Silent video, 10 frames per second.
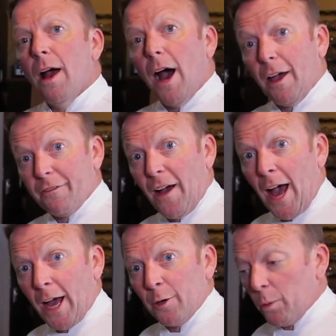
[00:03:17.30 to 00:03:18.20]
I
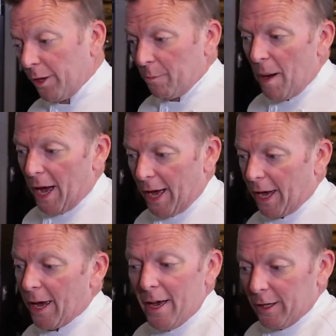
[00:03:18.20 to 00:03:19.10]
find with
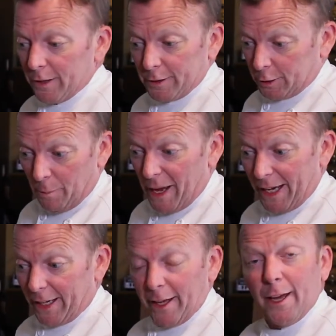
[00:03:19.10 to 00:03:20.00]
my
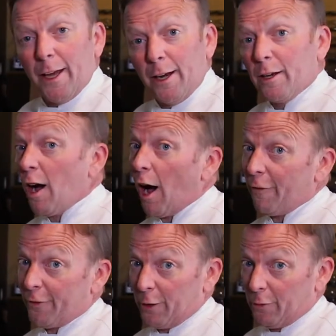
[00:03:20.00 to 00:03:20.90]
Jamaican
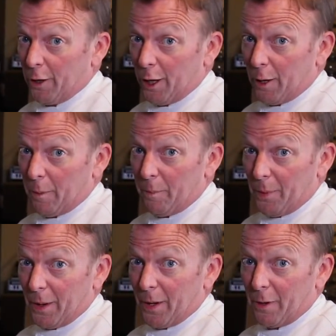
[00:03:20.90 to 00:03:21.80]
coffee rub
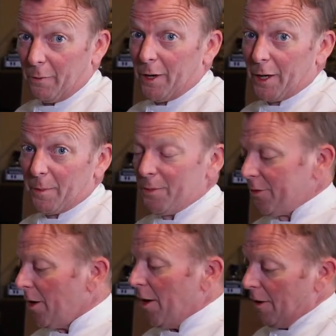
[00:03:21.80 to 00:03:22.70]
ribs
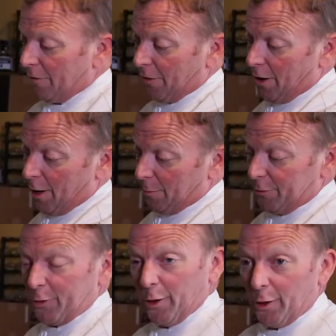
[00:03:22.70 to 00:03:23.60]
from
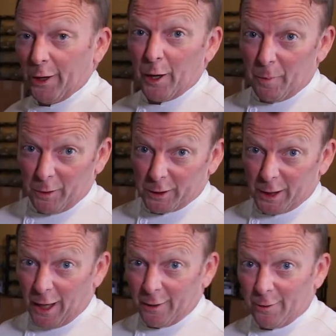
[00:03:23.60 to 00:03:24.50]
Still There
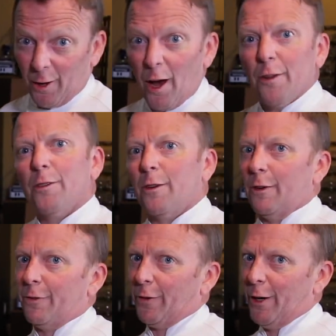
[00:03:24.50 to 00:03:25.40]
Moonshine Sauce,
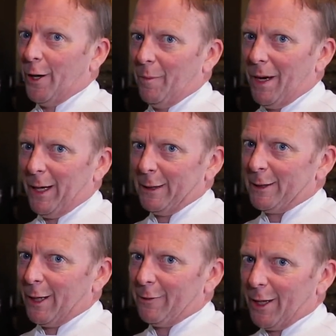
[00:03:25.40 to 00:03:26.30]
good friend of mine,
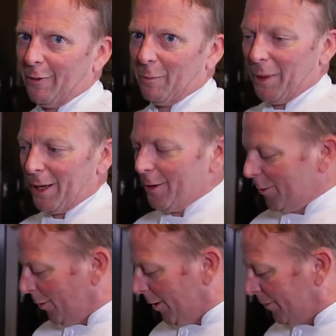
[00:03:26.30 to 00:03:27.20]
Chef David
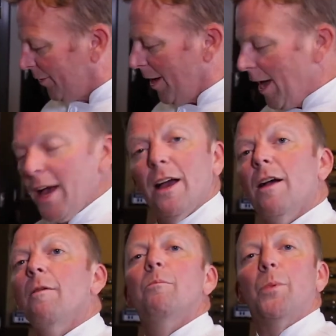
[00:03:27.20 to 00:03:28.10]
Bettendorf.
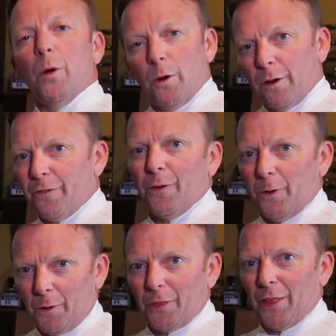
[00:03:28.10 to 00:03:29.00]

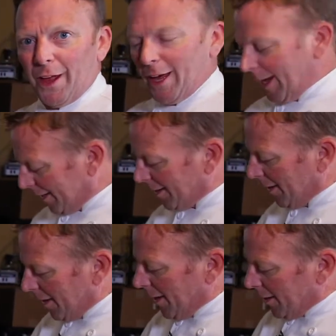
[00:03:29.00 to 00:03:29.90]
Beautiful thing.
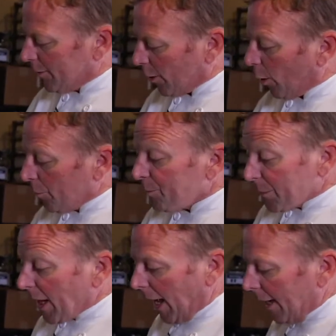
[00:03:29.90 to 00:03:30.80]
So
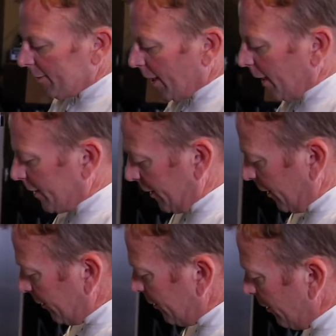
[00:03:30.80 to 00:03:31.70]
I take
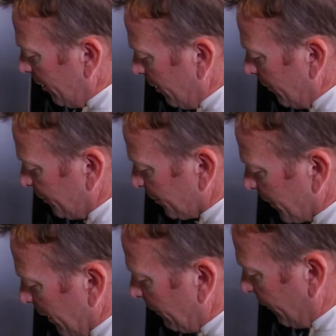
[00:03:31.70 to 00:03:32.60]
these,
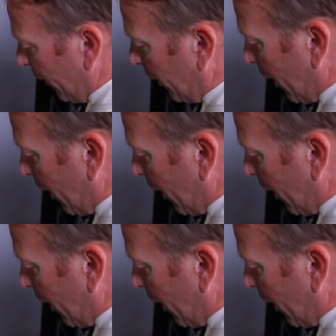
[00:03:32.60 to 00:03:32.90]
fill